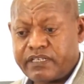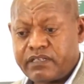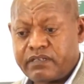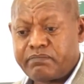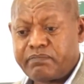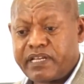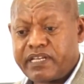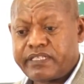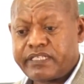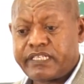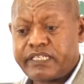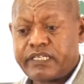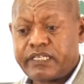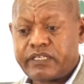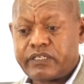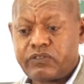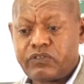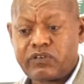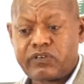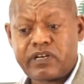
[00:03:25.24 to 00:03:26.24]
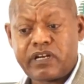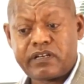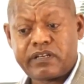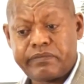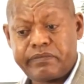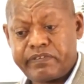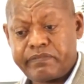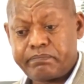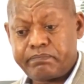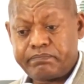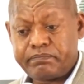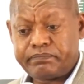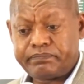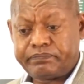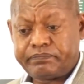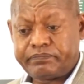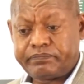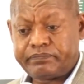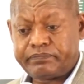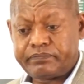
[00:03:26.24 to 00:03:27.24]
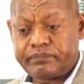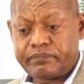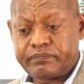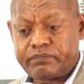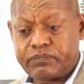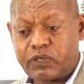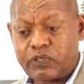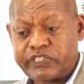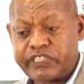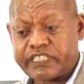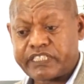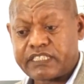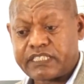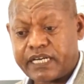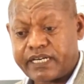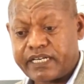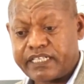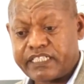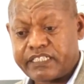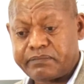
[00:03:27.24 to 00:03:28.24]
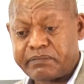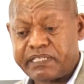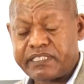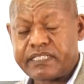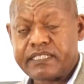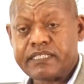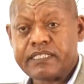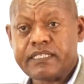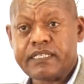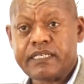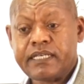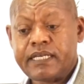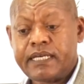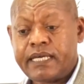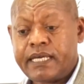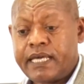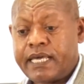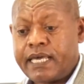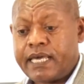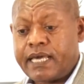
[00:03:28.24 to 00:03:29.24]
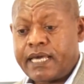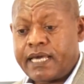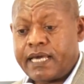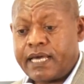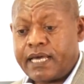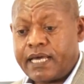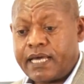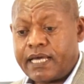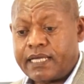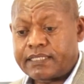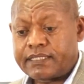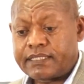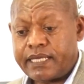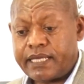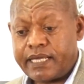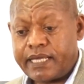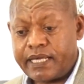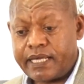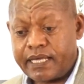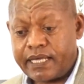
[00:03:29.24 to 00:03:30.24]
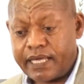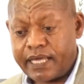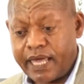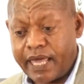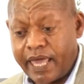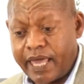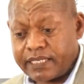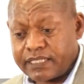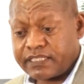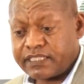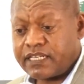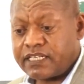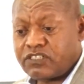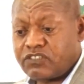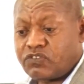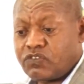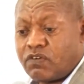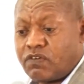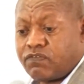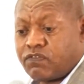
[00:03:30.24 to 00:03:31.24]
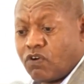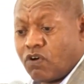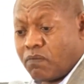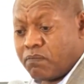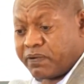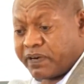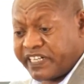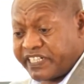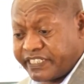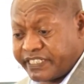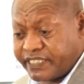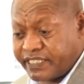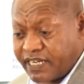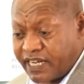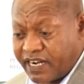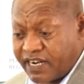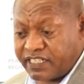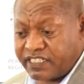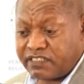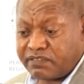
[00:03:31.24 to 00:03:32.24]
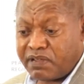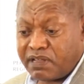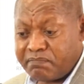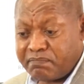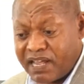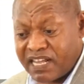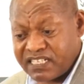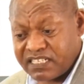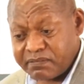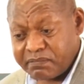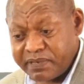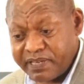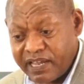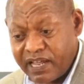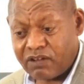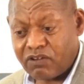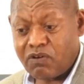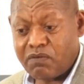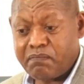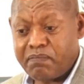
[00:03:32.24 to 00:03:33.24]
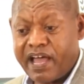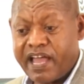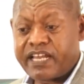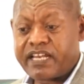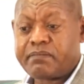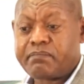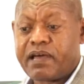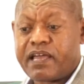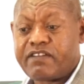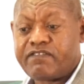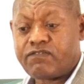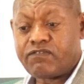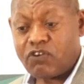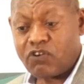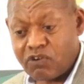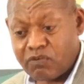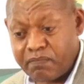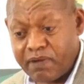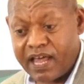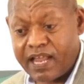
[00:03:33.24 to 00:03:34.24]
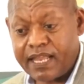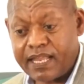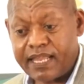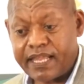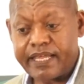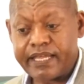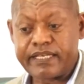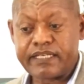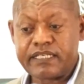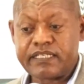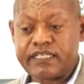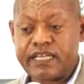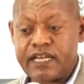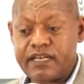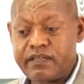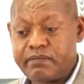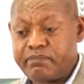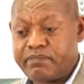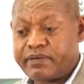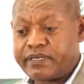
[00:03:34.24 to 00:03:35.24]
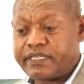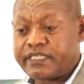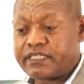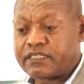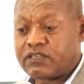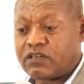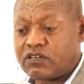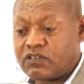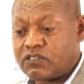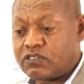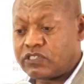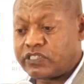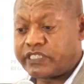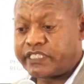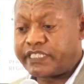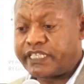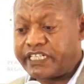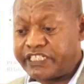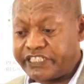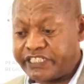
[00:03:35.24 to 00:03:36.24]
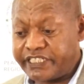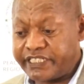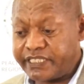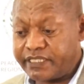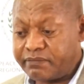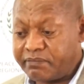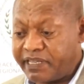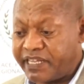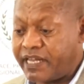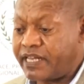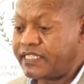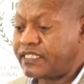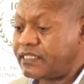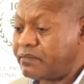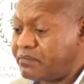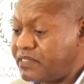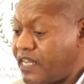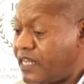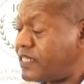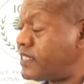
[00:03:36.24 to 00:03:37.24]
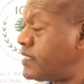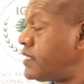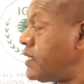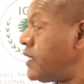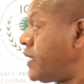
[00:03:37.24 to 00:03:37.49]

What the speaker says: and multi-geographic project arrangement, the extent of cooperation arrangement must be accompanied by formal and deliberate coordination mechanisms that